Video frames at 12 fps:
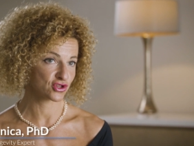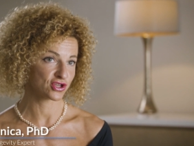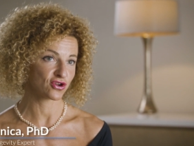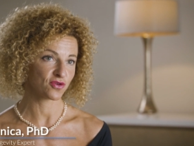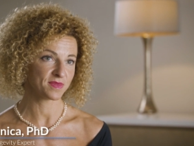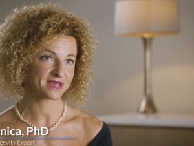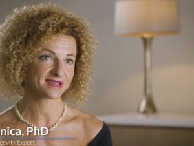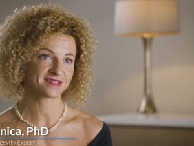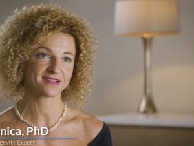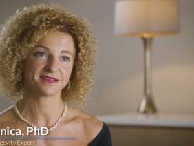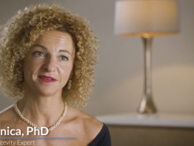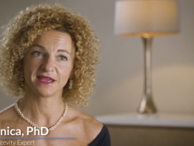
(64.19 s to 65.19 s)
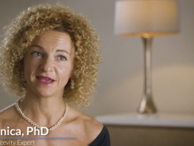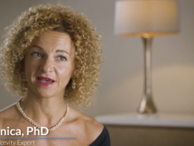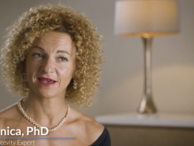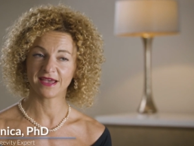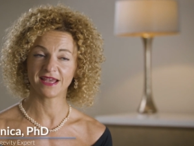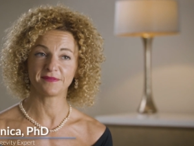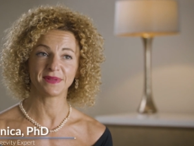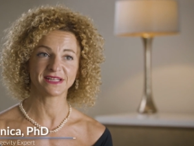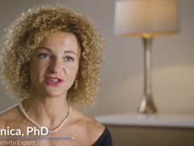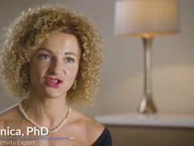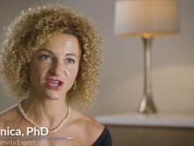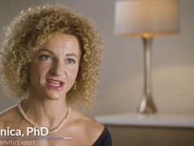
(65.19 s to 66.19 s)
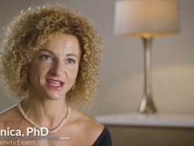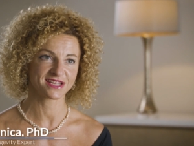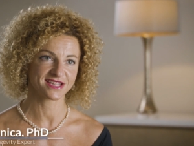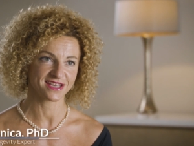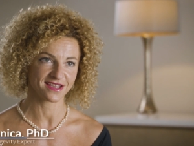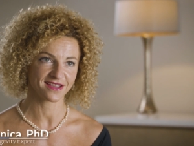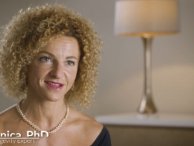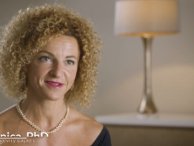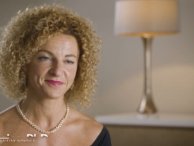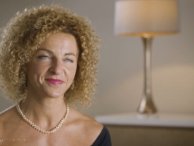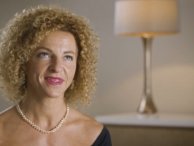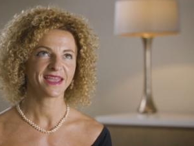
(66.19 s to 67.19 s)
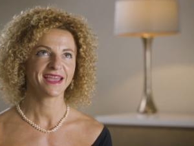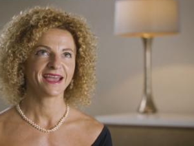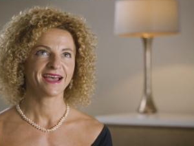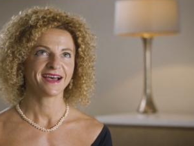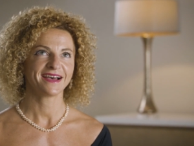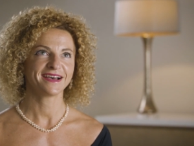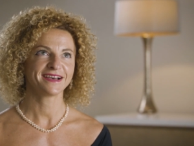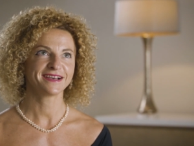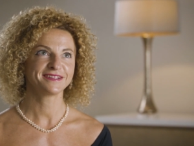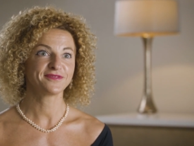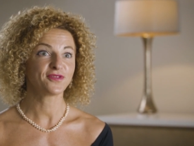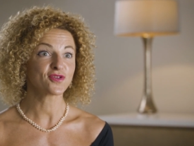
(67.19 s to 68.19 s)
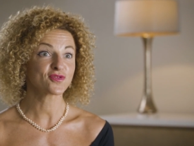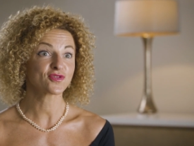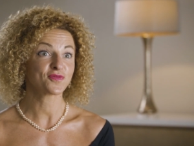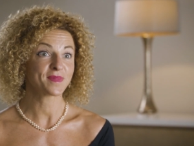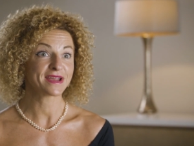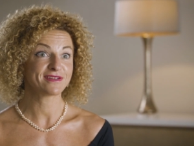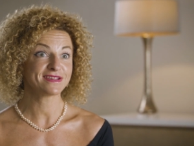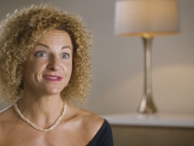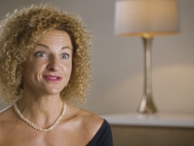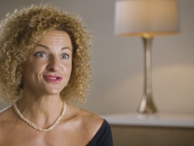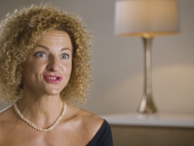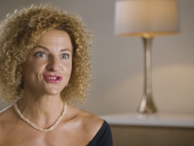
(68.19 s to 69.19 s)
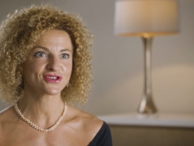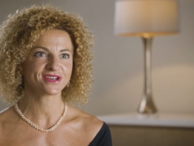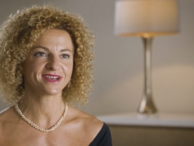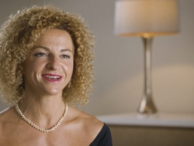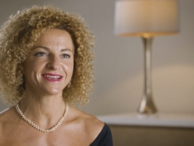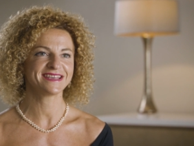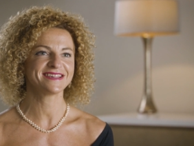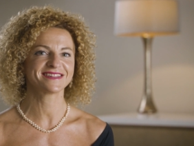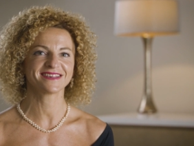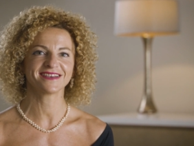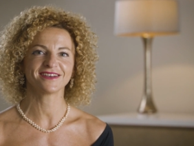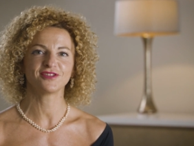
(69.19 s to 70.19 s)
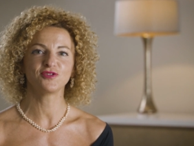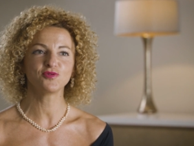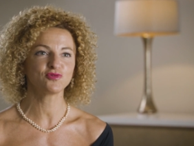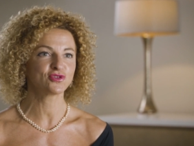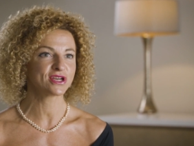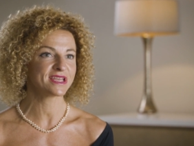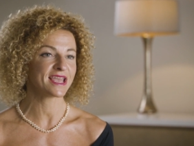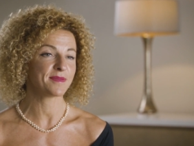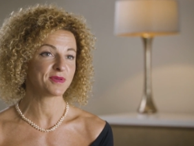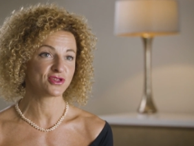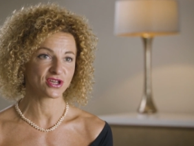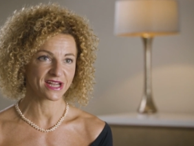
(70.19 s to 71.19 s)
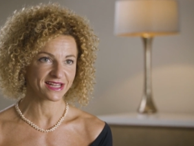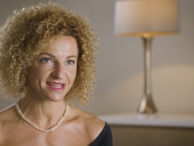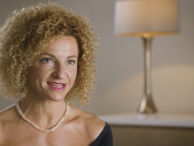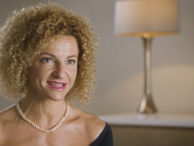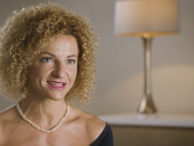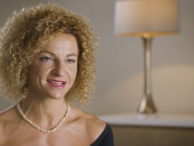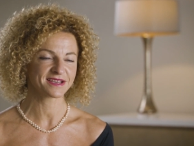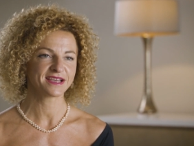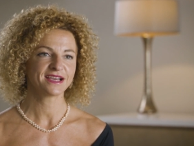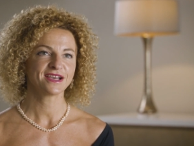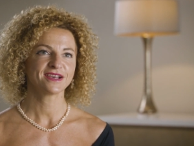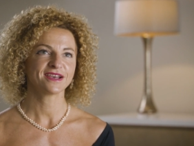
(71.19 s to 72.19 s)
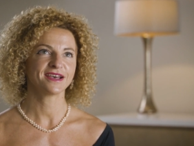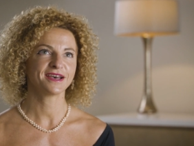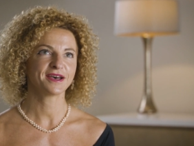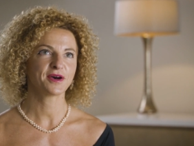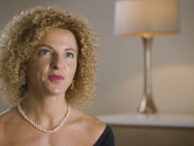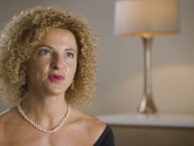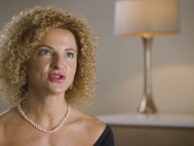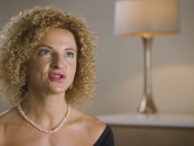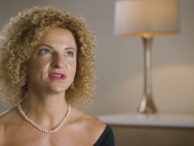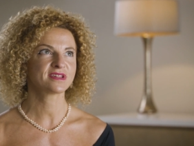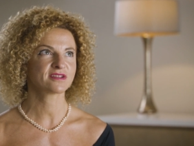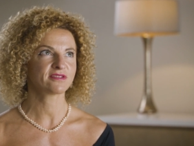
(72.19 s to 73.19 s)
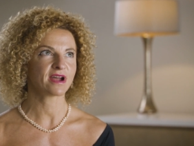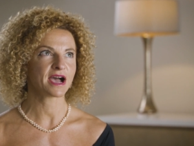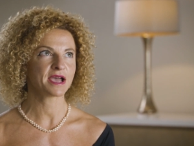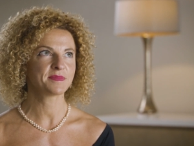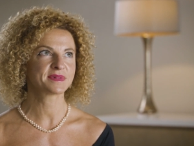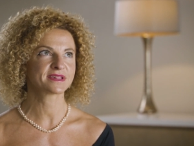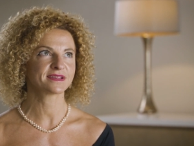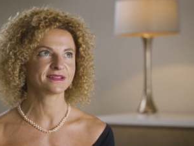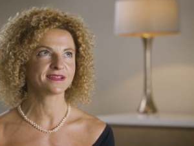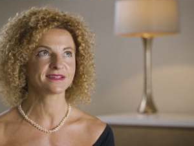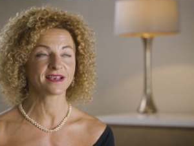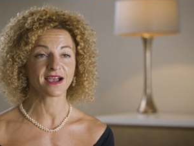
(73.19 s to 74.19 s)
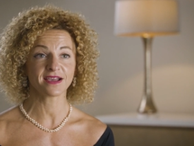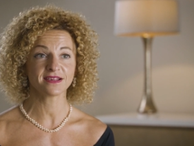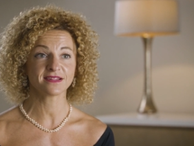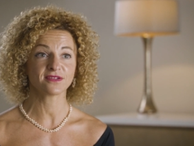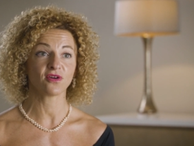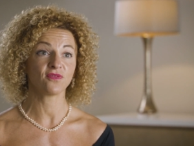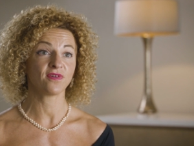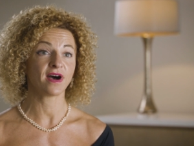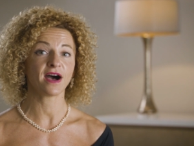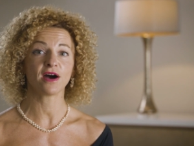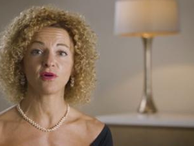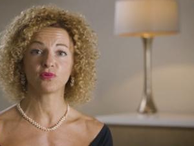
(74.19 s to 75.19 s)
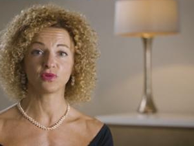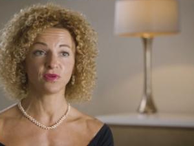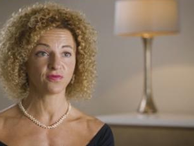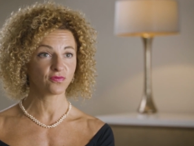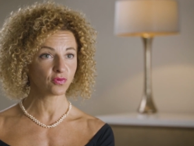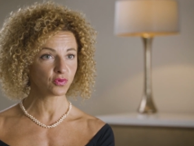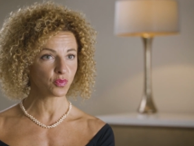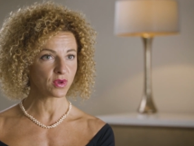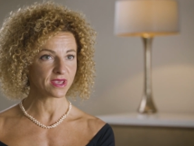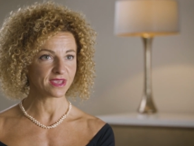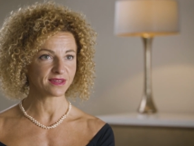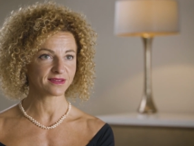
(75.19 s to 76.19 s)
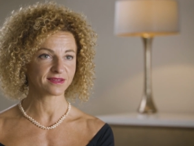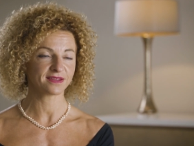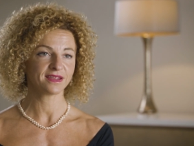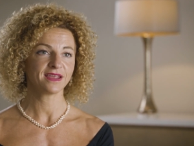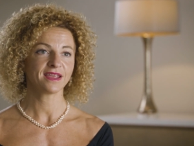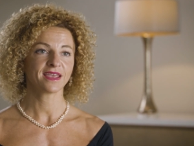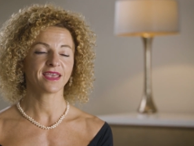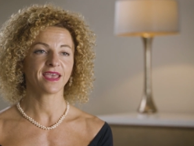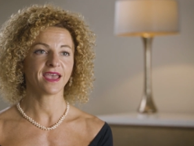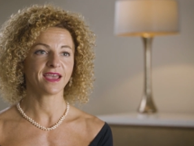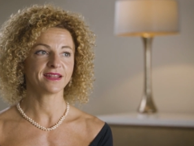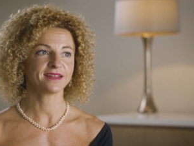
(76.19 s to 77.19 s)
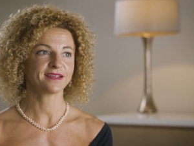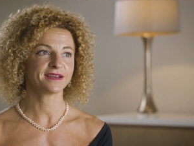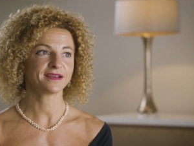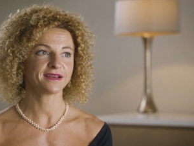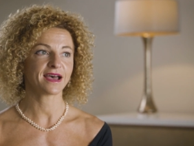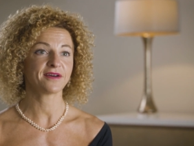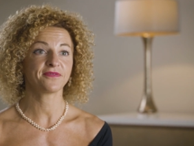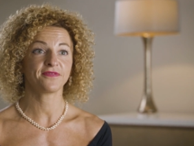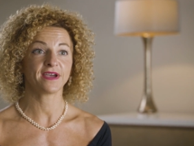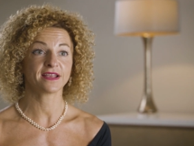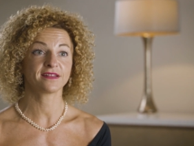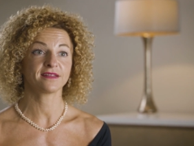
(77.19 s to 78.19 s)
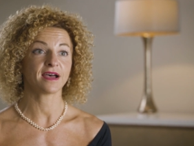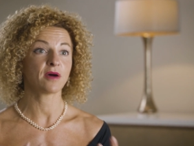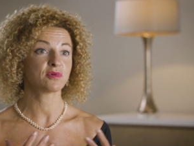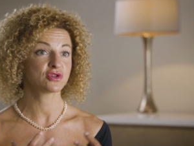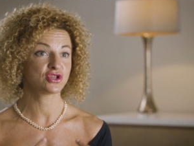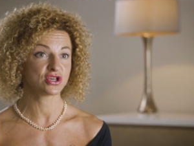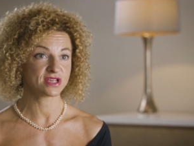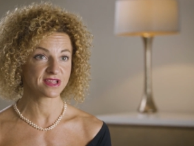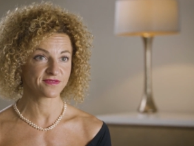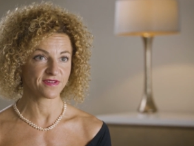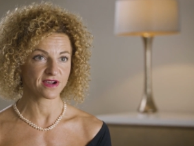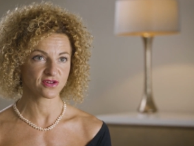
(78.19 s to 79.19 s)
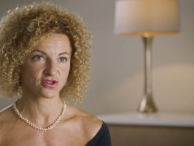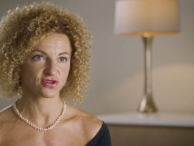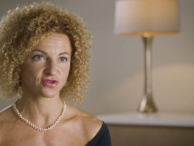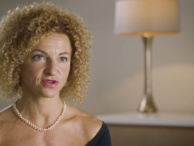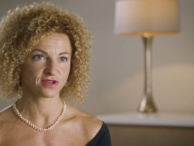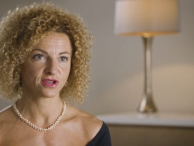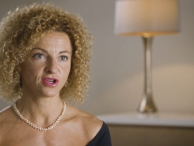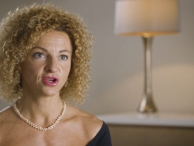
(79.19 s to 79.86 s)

genomics uh, at Metagenics Inc. Uh, the focus of my research uh, is uh, nutri epigenetics, uh, which describes the science of how the food we eat can uh, affect our genes function